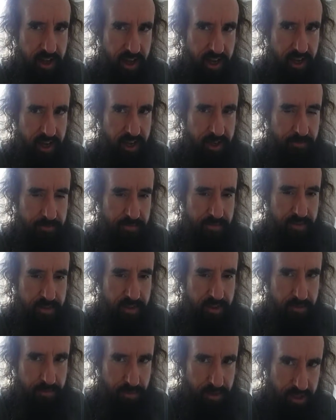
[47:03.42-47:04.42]
But
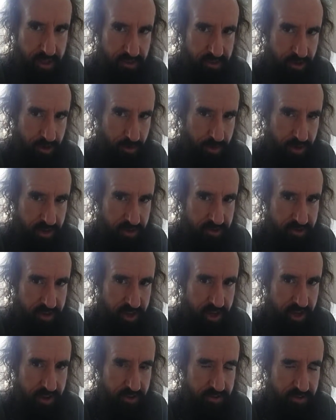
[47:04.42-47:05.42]
that's all we can
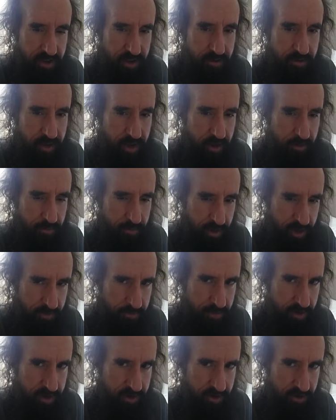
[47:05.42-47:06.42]
say is that my
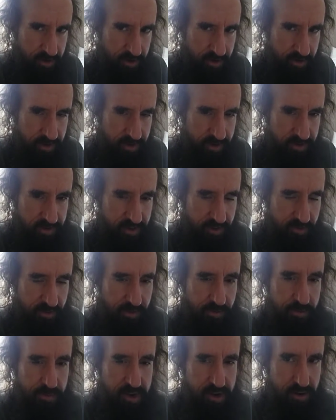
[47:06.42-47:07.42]
bundle is
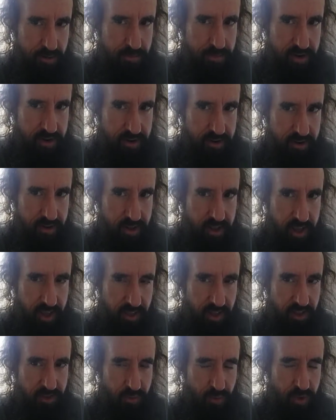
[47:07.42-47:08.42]
different from your bundle. And
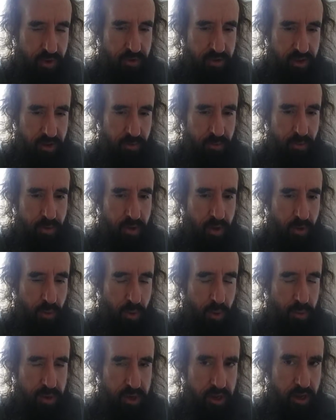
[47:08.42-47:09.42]
that's what
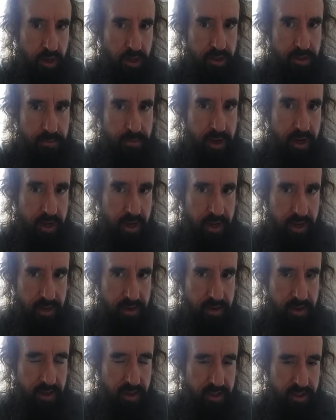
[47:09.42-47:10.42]
we call a
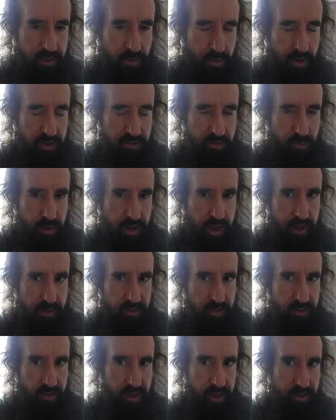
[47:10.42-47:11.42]
mind. The reason we have
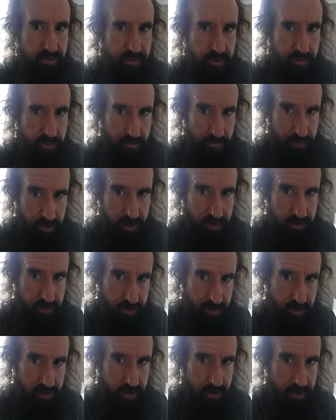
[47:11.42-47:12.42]
this concept of mind
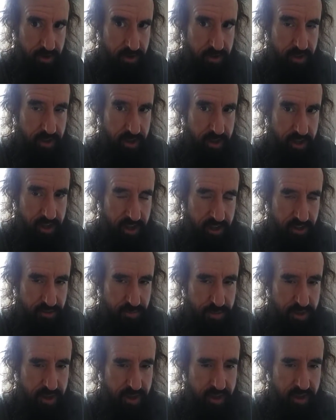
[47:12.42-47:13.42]
at all is
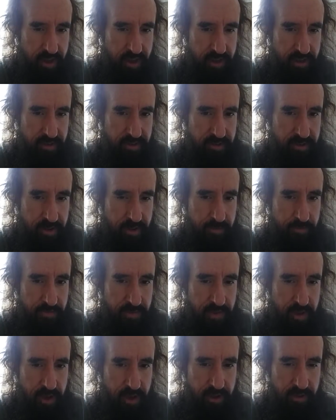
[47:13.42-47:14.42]
because
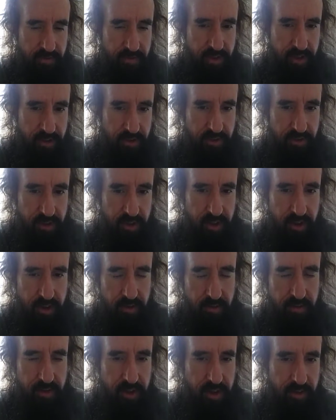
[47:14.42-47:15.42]
of this,
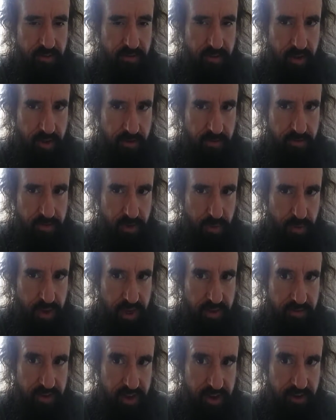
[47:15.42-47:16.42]
that we
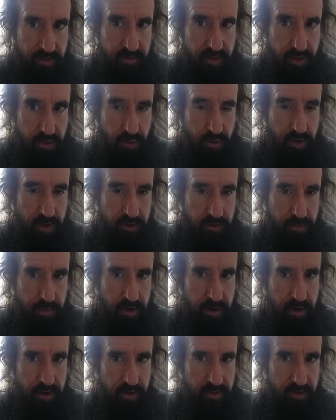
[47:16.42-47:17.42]
have individual
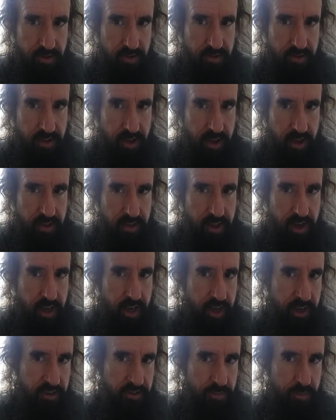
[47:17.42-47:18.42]
experiences, that
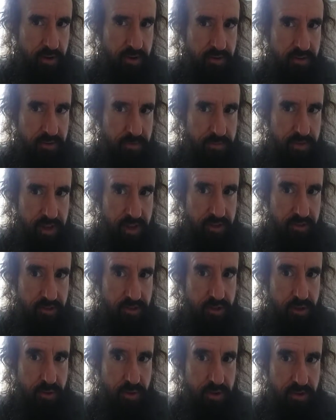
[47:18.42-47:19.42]
I experience some
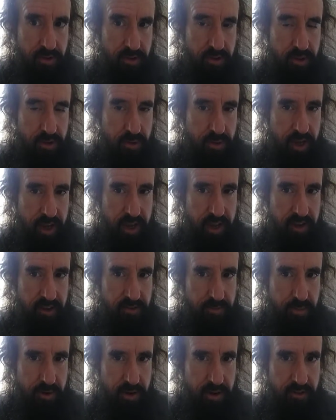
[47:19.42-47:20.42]
things you can't
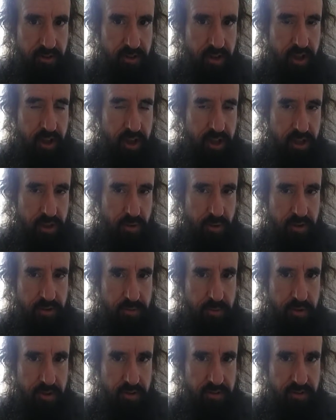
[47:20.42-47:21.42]
experience, you
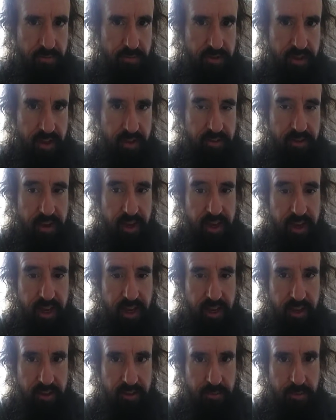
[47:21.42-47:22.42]
experience some things I
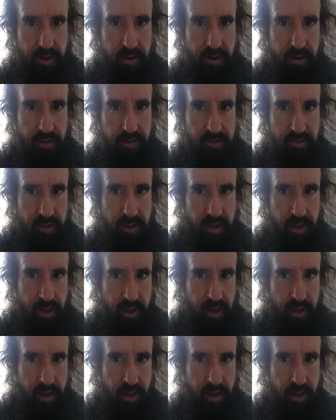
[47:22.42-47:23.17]
can't experience.